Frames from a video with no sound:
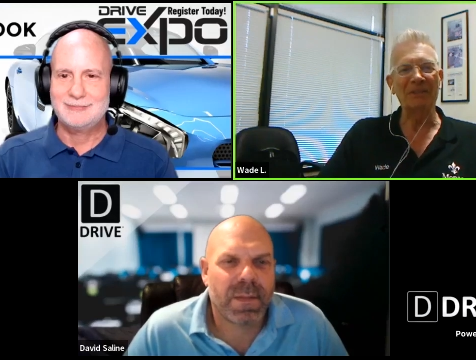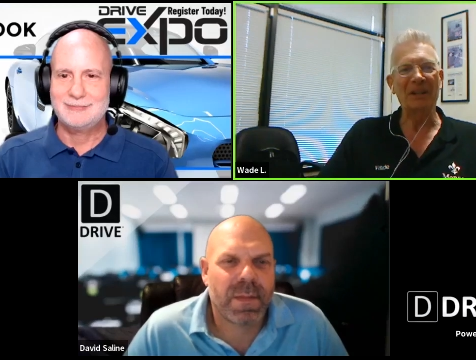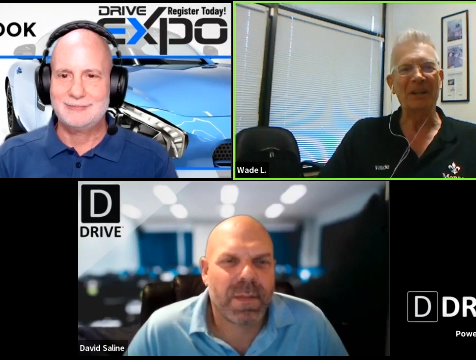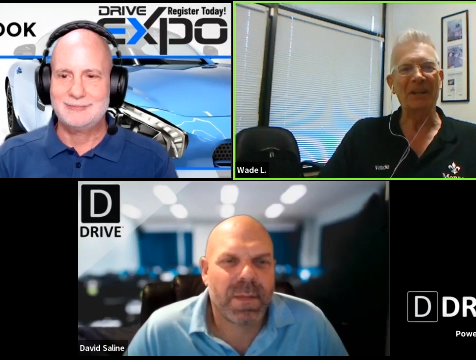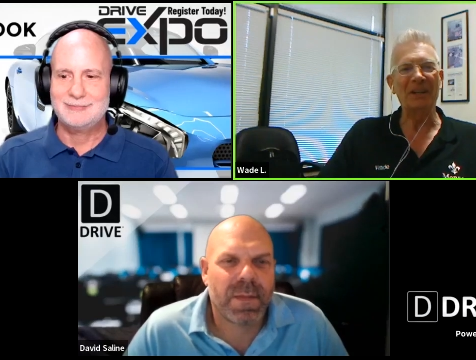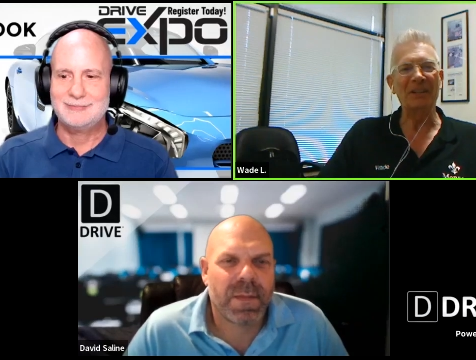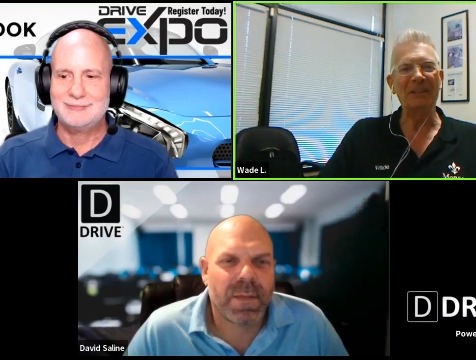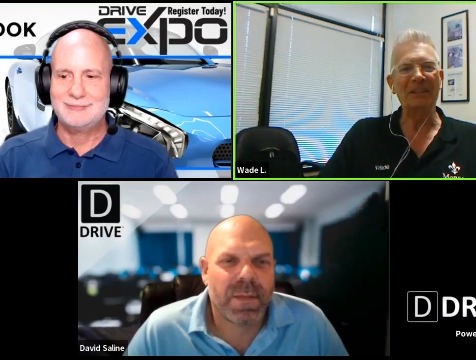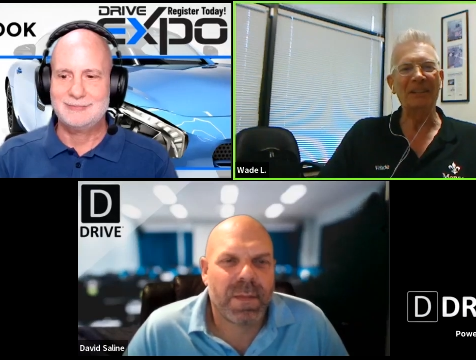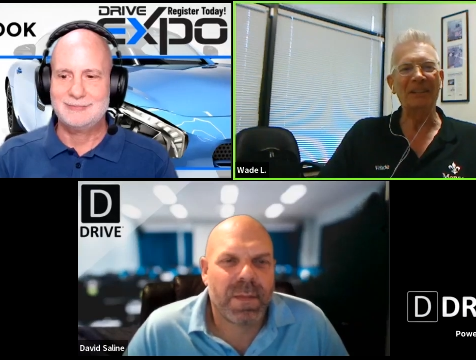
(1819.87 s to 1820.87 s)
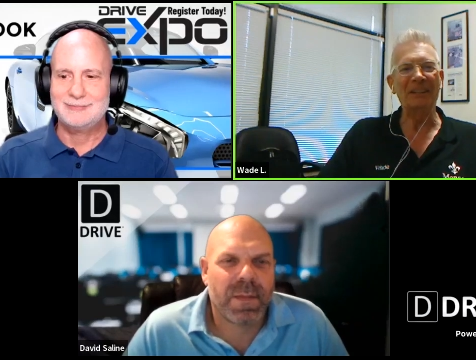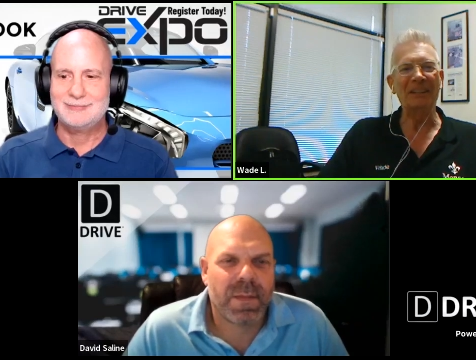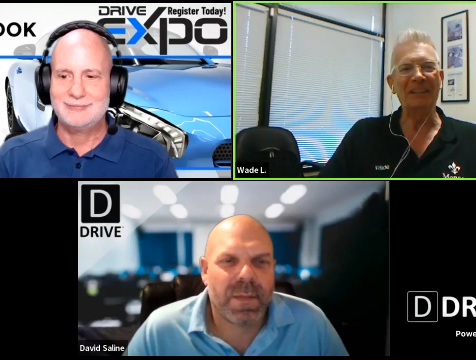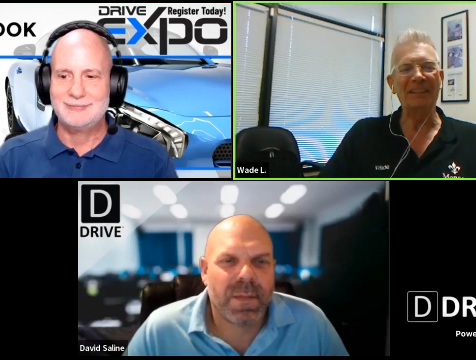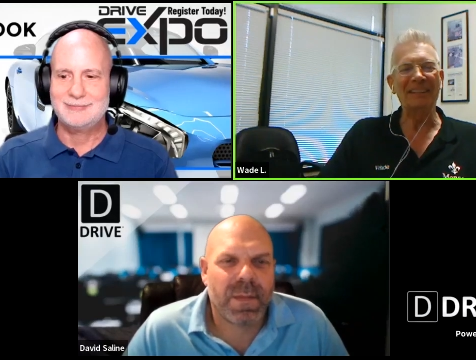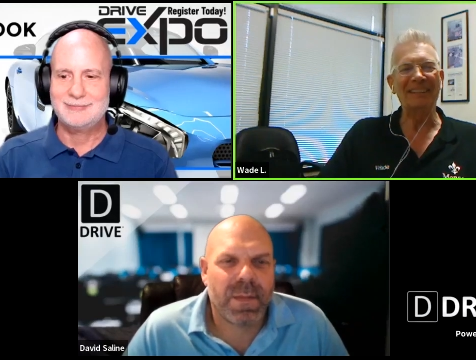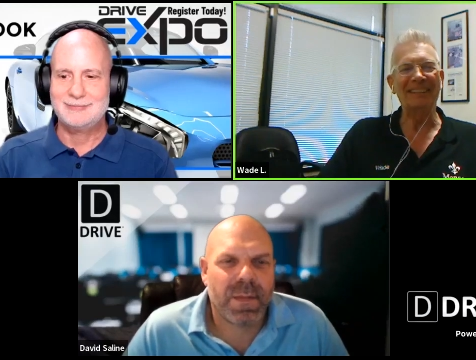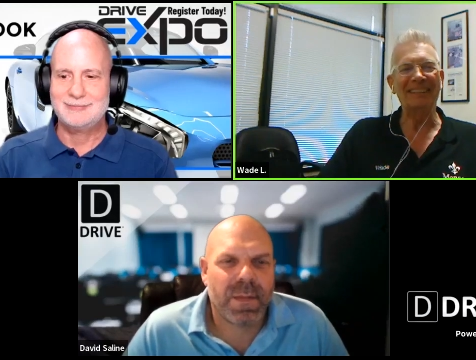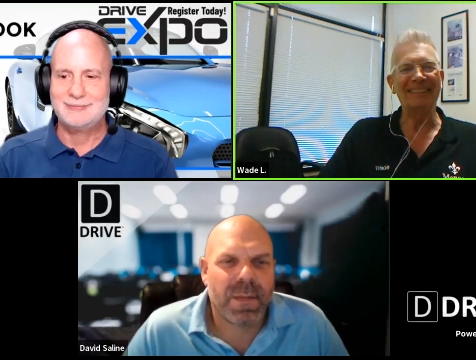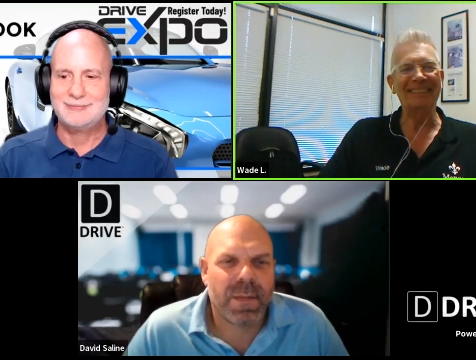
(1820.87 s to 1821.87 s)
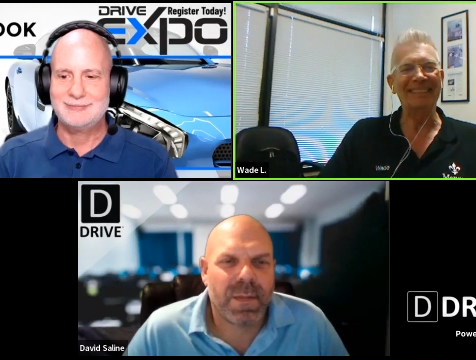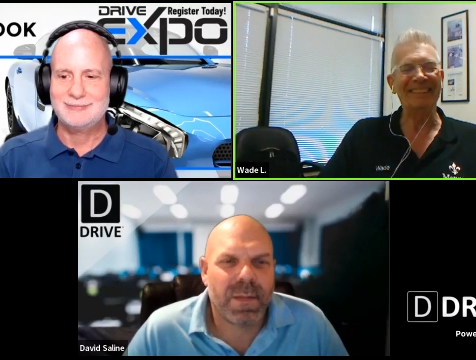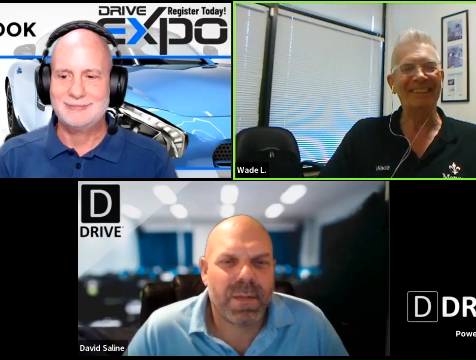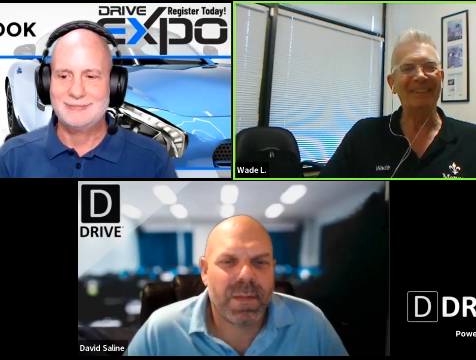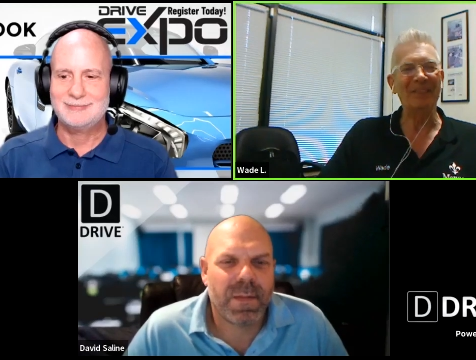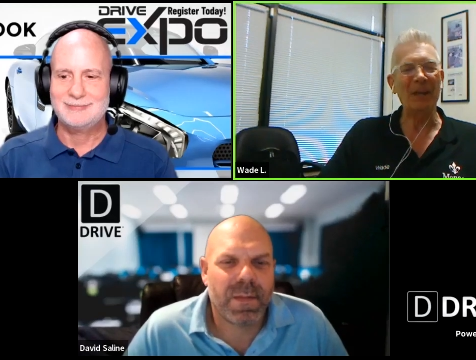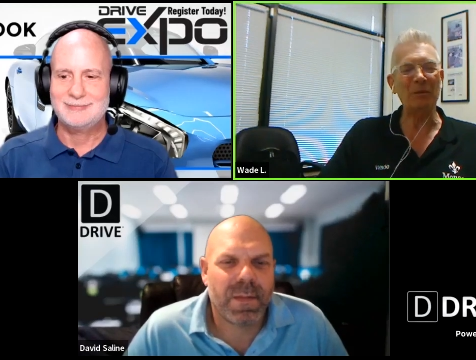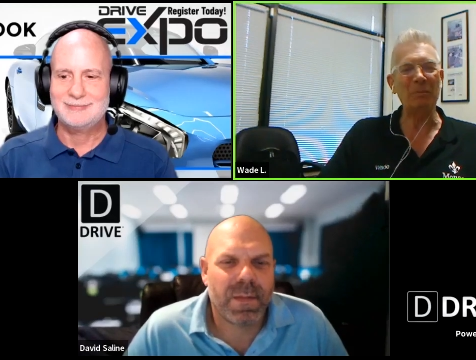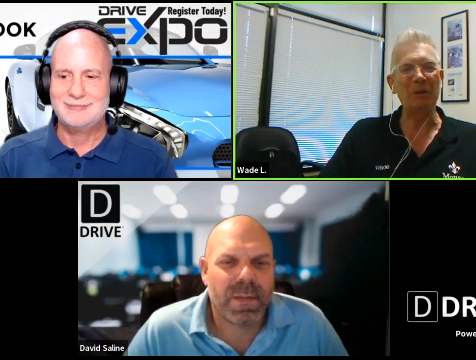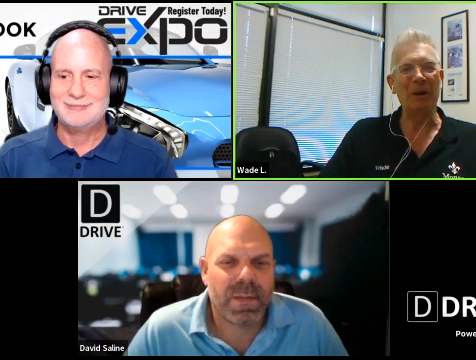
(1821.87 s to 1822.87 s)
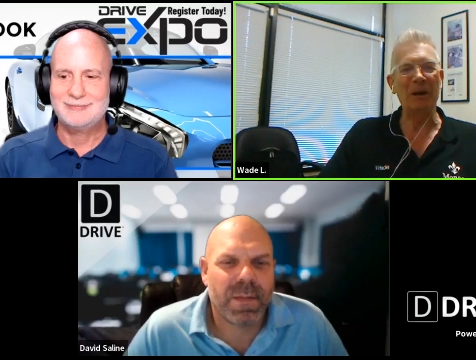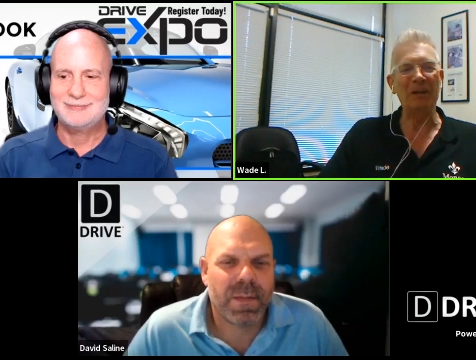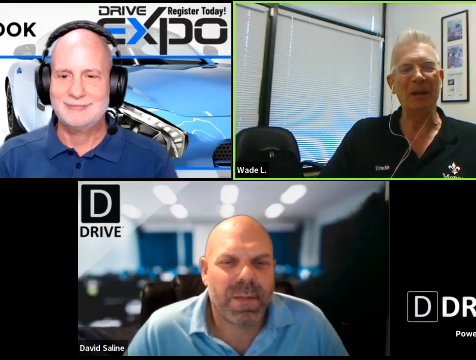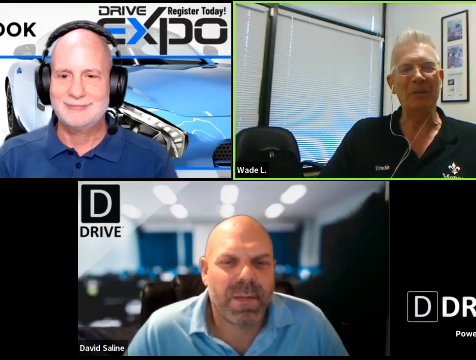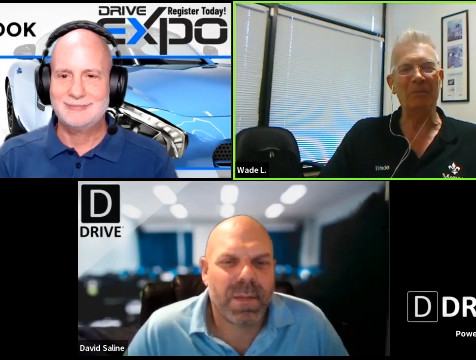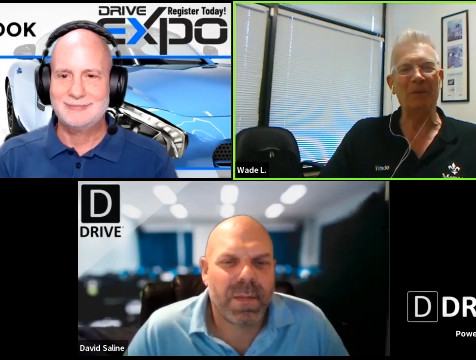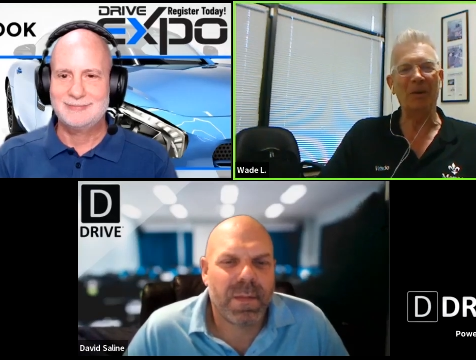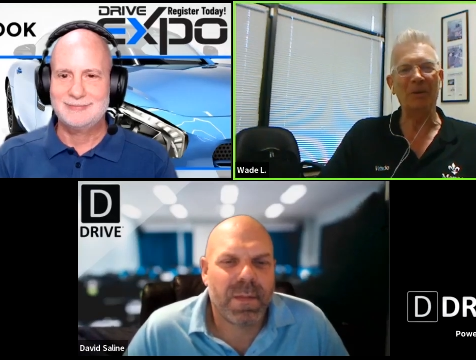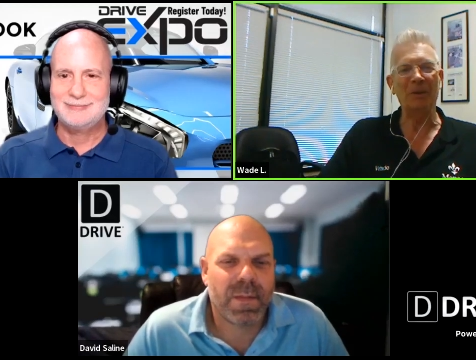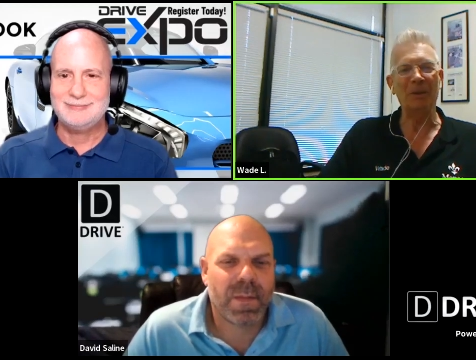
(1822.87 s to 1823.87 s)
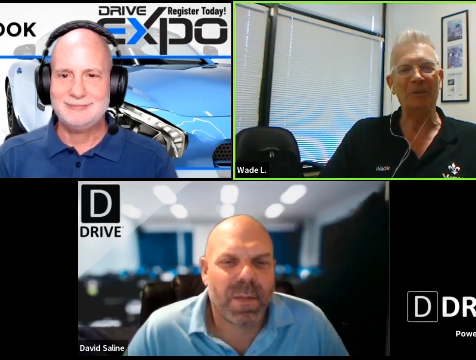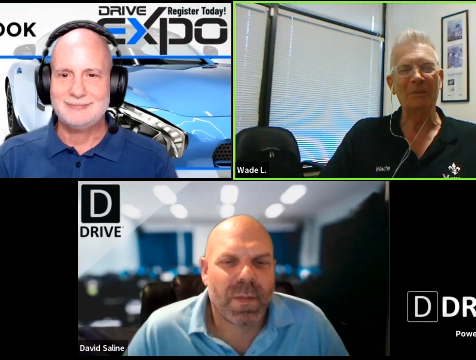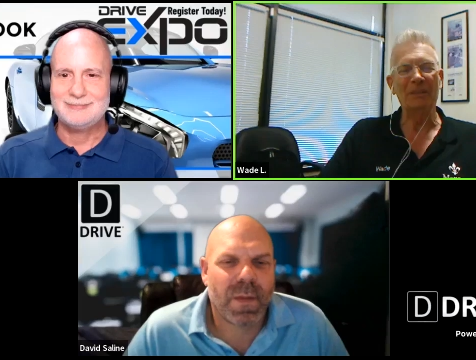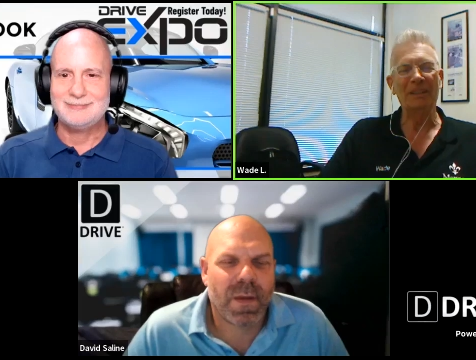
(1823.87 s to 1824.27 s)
Speaker 1: Uh, and and uh, you know that's been my downfall. You know,